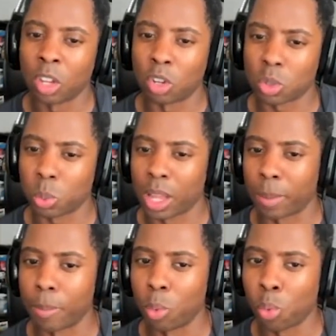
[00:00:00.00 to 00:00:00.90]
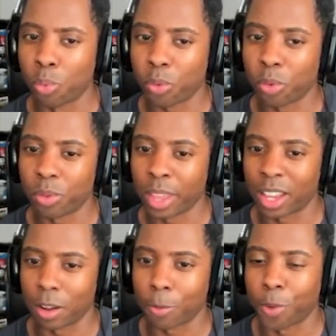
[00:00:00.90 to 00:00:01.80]
You just would like move
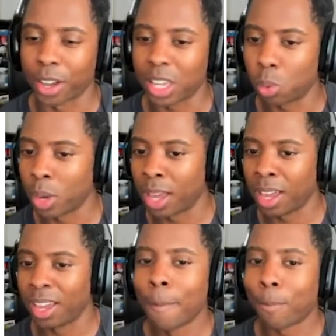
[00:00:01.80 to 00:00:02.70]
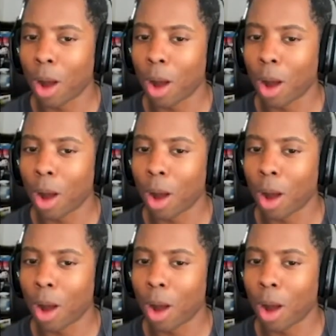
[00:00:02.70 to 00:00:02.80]
like in a funky way.